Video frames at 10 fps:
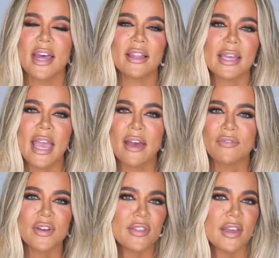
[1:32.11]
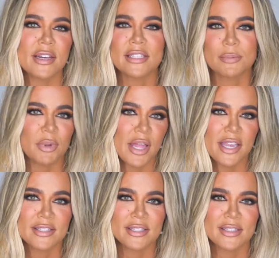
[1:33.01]
I like everything in its
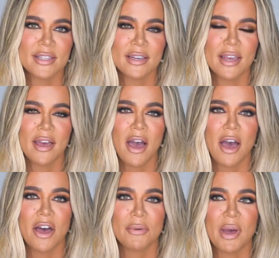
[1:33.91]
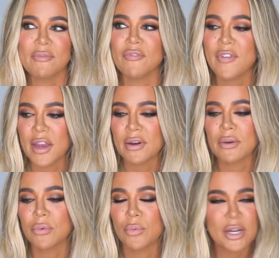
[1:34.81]
place. Um, I'm
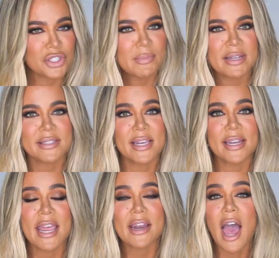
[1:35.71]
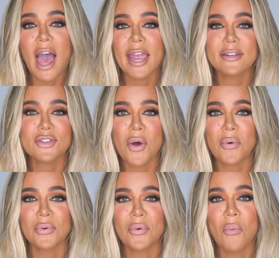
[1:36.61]
very regimented, and I
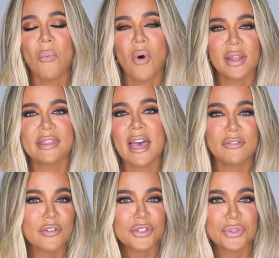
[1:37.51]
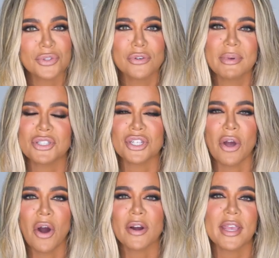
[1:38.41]
don't want that for True, but she
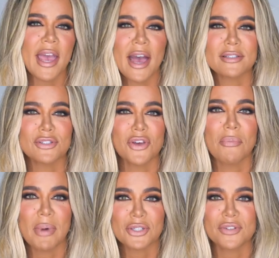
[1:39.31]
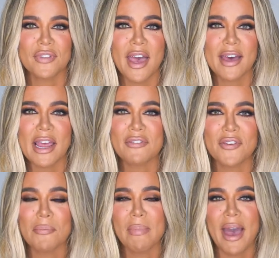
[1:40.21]
already has so much of that. I
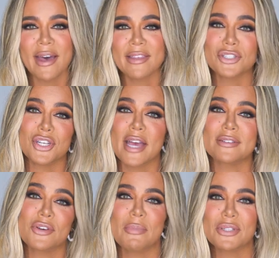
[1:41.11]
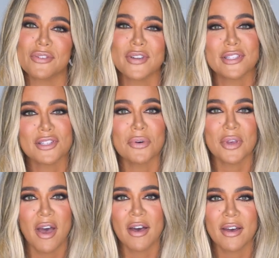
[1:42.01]
feel bad that she has so much of it so
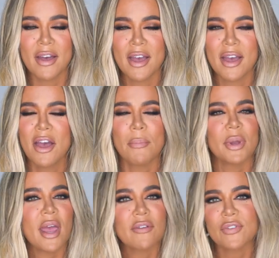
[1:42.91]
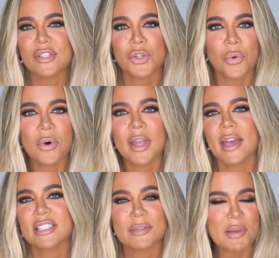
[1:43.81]
young. But every toy
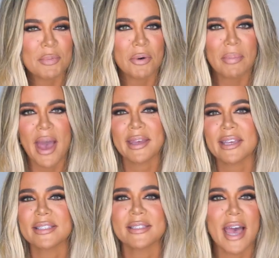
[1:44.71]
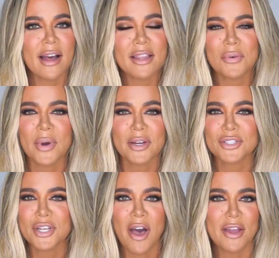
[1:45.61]
has to be put back exactly where
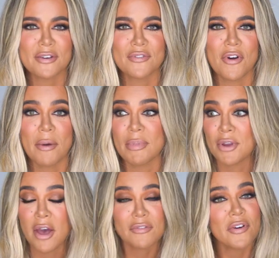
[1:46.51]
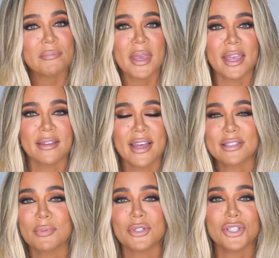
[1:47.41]
she got it from, not from me.
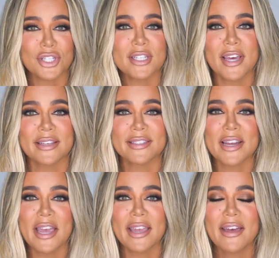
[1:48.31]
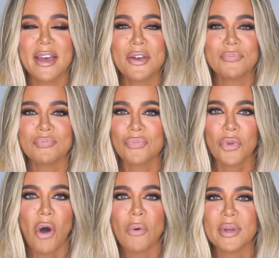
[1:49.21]
That's what she does, and I
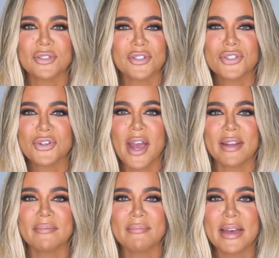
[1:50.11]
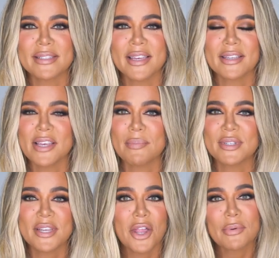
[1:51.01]
always just try to mess things up
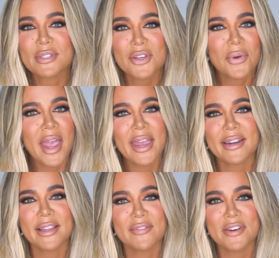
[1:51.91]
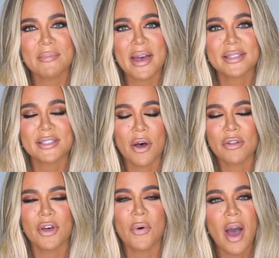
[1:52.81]
and tell her it's okay to live in a mess.
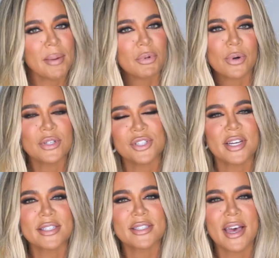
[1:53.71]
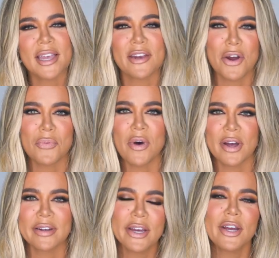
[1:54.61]
Although I'm cringing inside, I don't
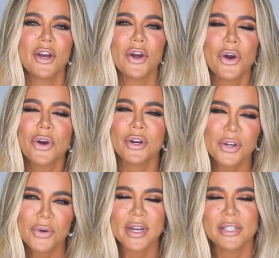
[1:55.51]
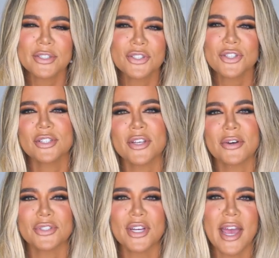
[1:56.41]
want her to cringe.
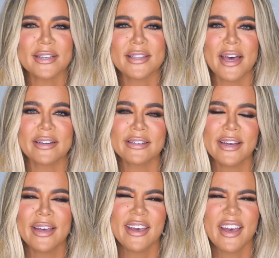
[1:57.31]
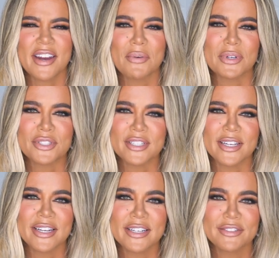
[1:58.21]
So she has that, and I wish she
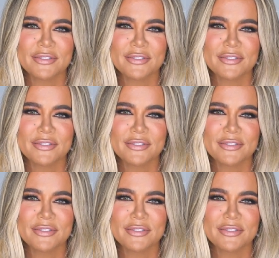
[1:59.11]
didn't.